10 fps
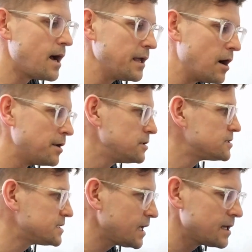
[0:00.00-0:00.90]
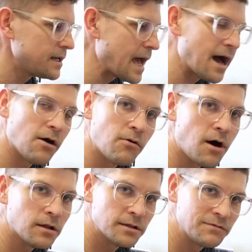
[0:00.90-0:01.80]
I understand how
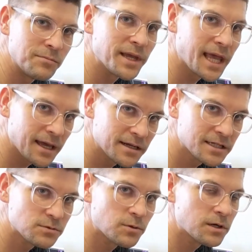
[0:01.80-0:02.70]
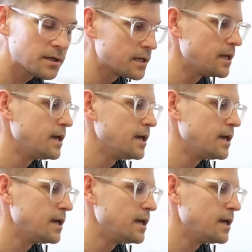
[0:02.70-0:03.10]
all of the mechanics work,